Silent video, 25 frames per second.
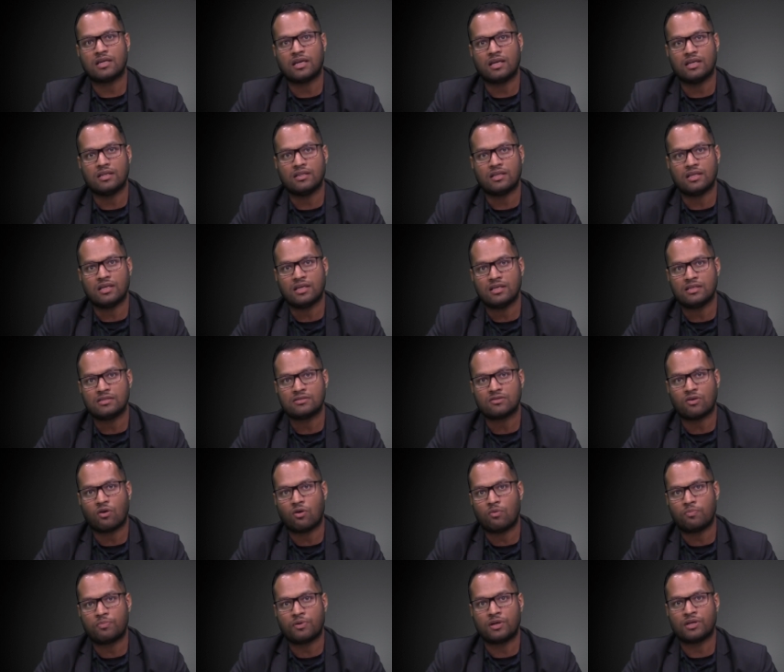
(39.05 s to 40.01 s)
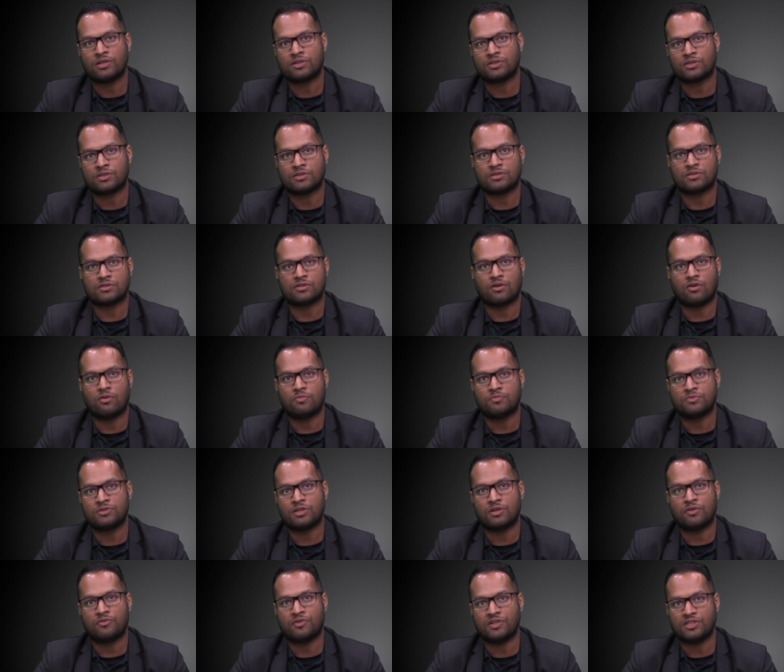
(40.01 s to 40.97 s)
in these
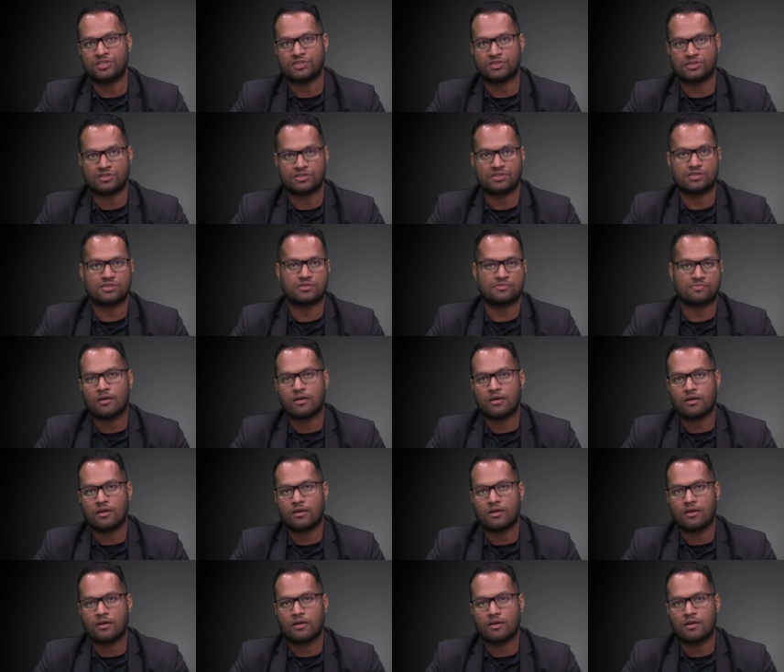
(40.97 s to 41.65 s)
observations.